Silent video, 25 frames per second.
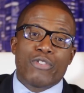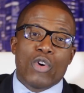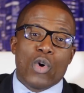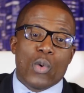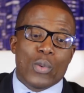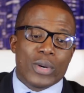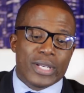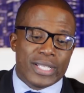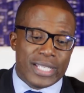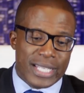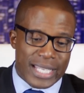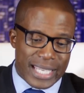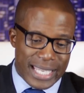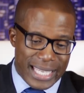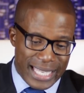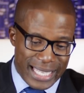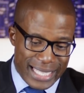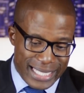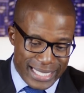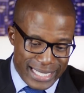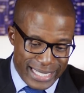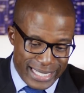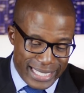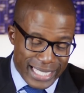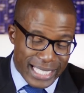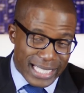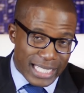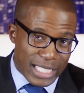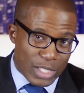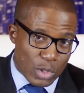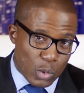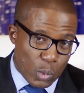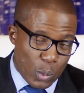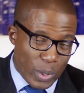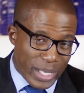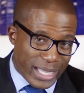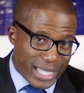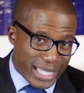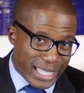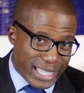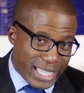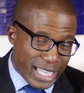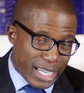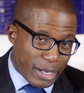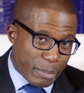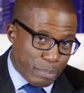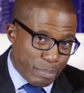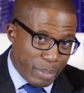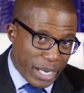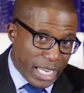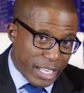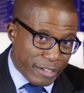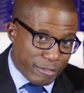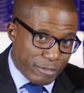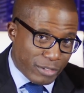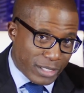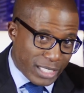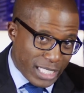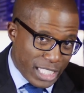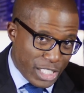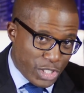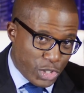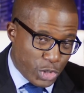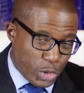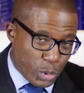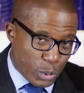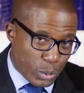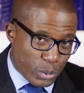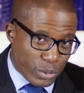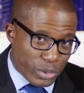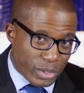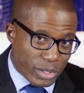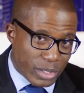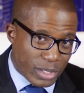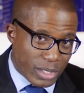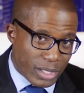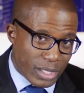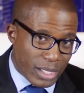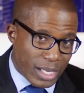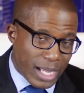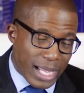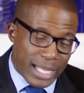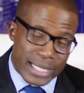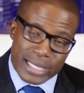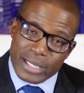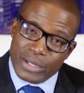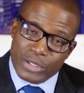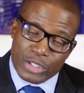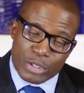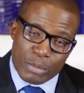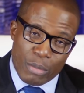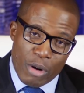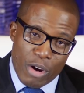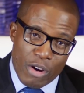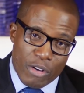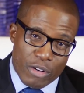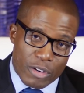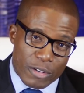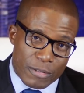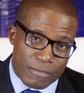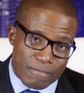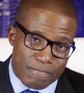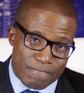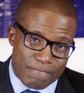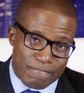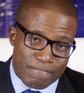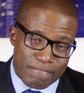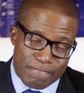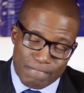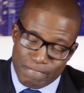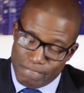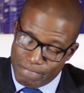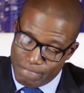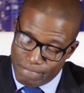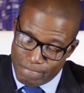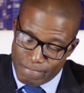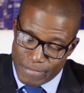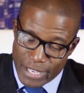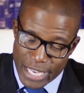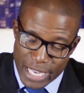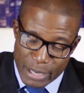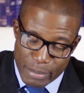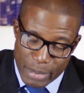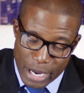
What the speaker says: forward is dealing with the painful issues. Until tomorrow, head